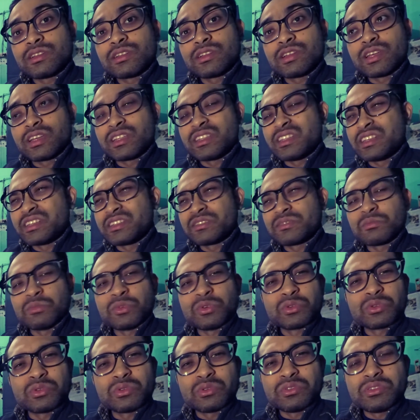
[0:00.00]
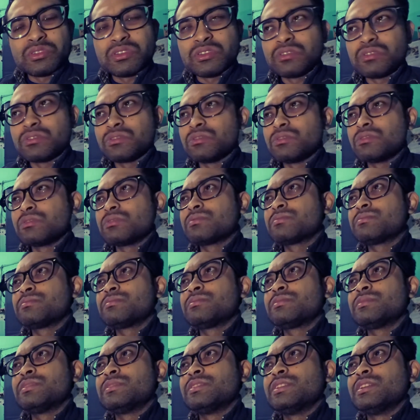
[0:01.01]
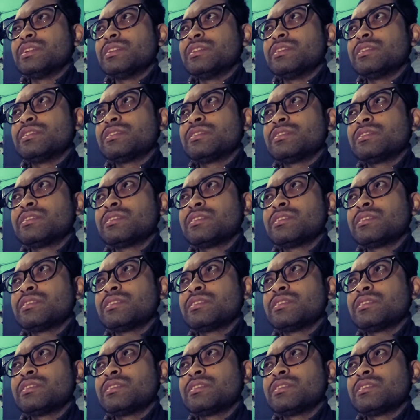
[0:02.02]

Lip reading: Like there is MotoGeo, there is